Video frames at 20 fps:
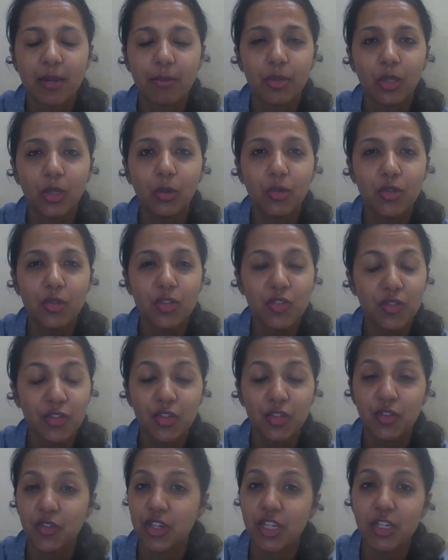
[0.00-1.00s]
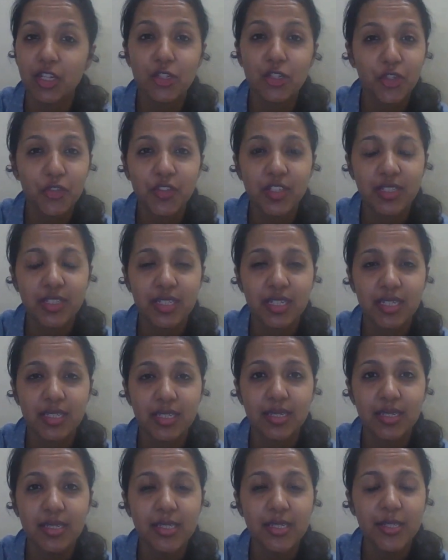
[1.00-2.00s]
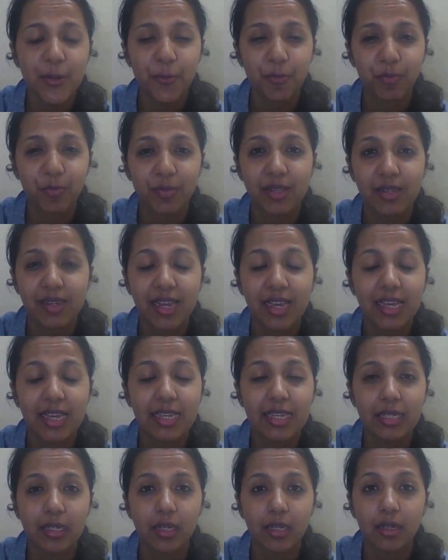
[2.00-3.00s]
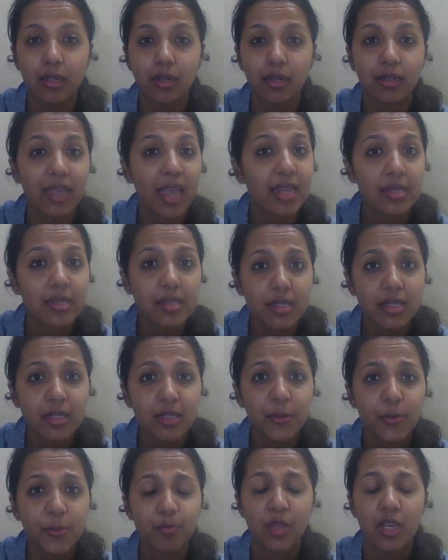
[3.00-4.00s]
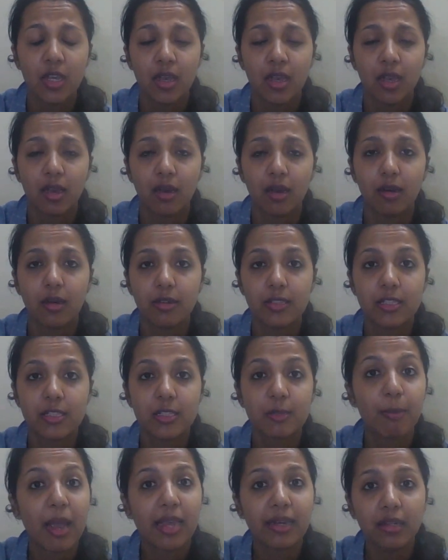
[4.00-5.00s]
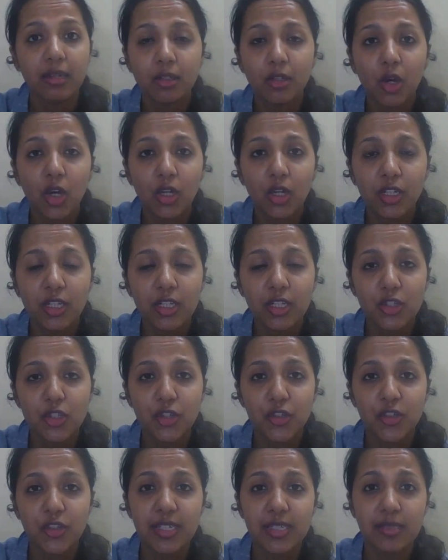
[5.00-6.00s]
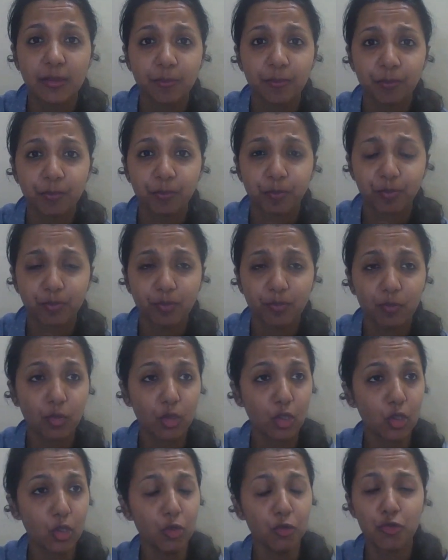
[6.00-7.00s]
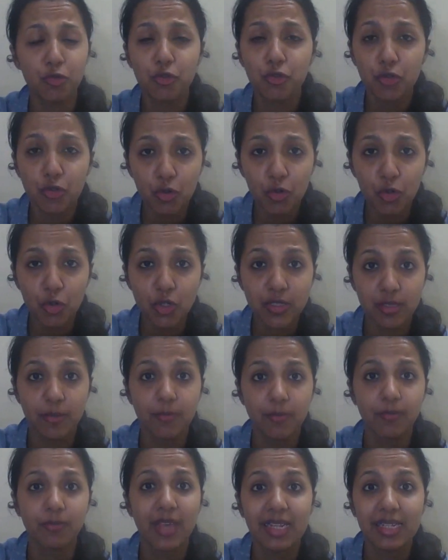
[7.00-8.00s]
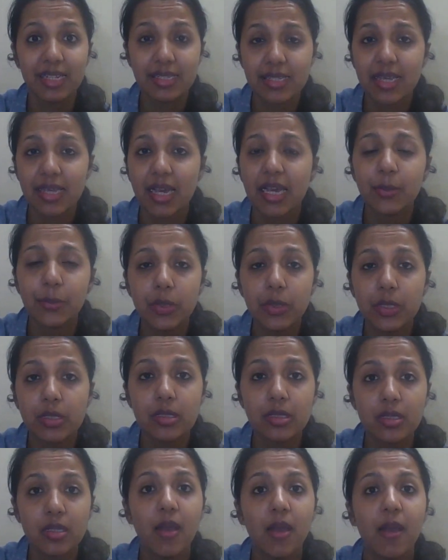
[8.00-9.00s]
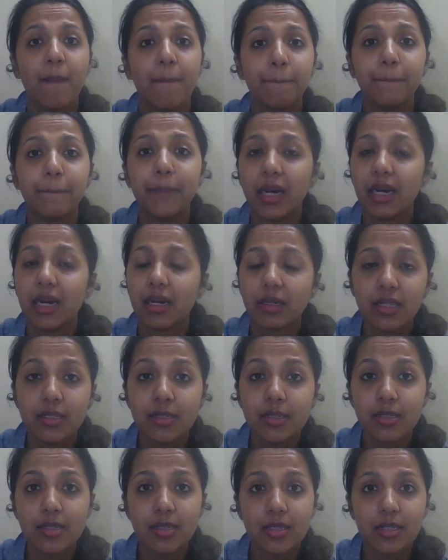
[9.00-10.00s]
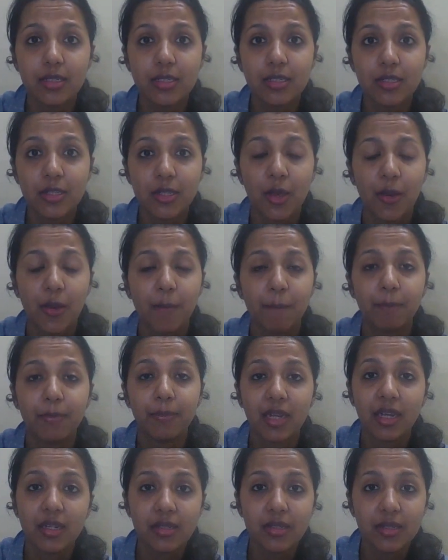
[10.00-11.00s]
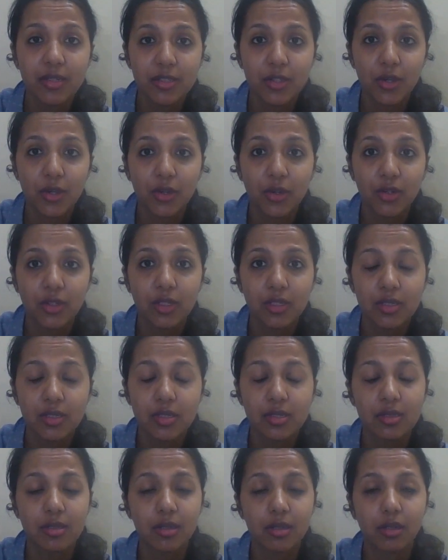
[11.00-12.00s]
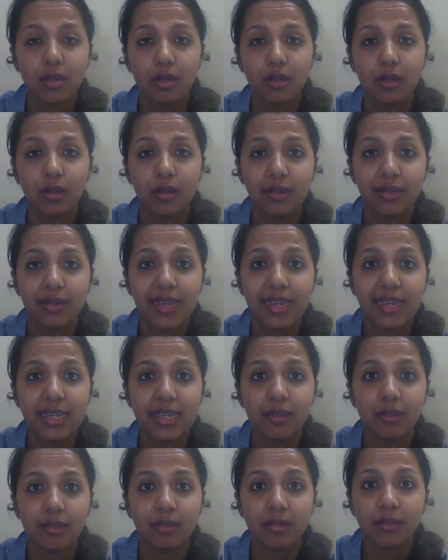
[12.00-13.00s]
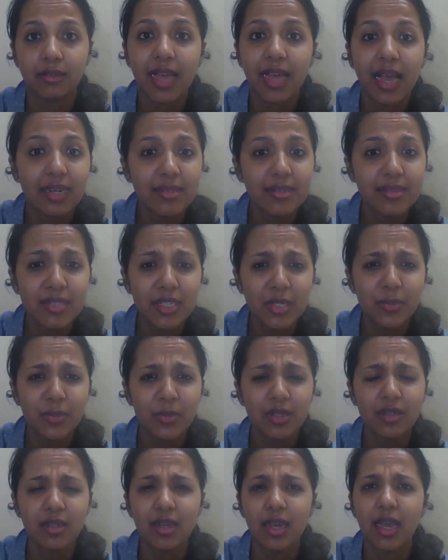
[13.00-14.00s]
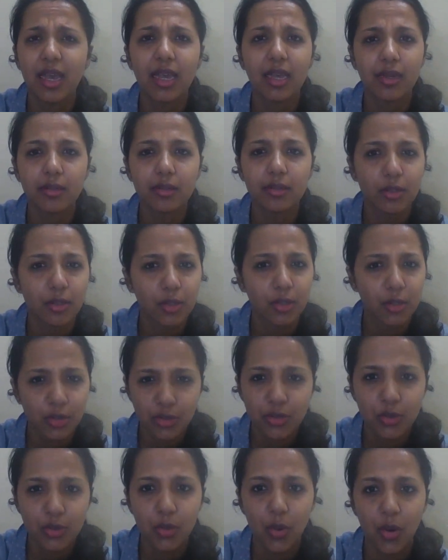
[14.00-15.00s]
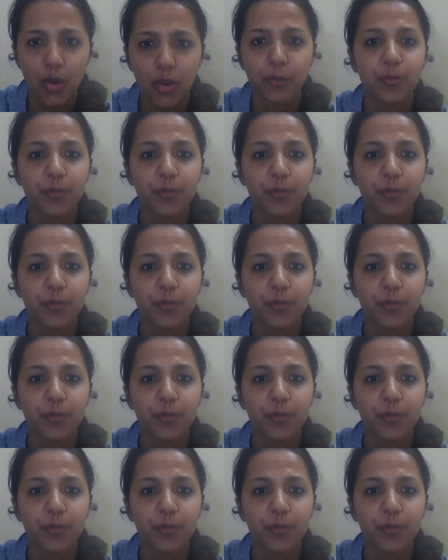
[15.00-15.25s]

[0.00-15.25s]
used for a range of diseases like uh, cancer, uh, spinal cord injuries, strokes, Alzheimer's, Parkinson's, blood disorders uh, like uh, thalassemia, and uh, so on.